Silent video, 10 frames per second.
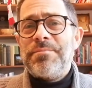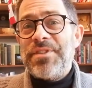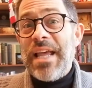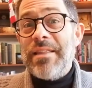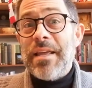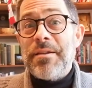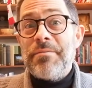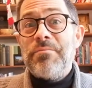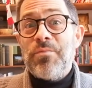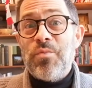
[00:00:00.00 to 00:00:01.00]
said that
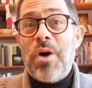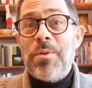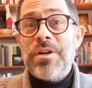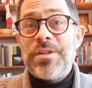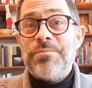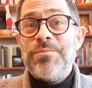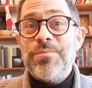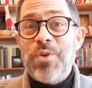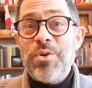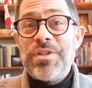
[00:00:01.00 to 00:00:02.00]
Robert
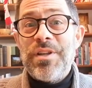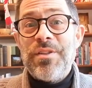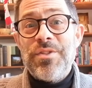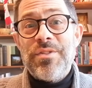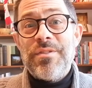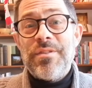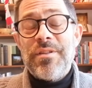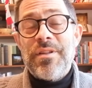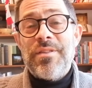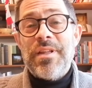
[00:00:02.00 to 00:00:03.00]
wrote
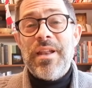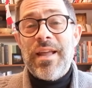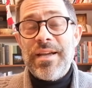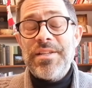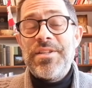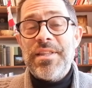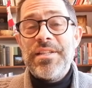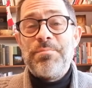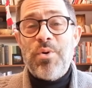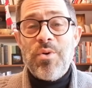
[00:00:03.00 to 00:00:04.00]
the lines to
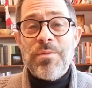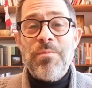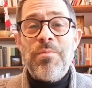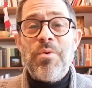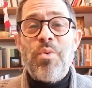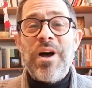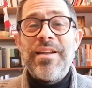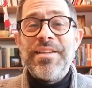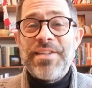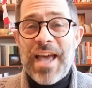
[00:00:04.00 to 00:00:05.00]
this poem
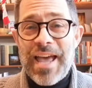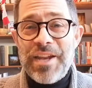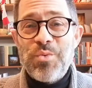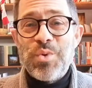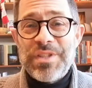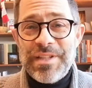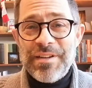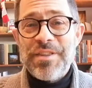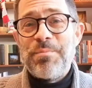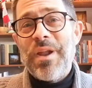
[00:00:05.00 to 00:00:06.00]
while his hand was
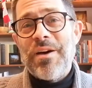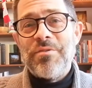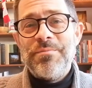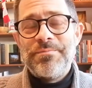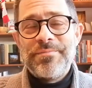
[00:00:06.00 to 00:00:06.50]
still in the plough.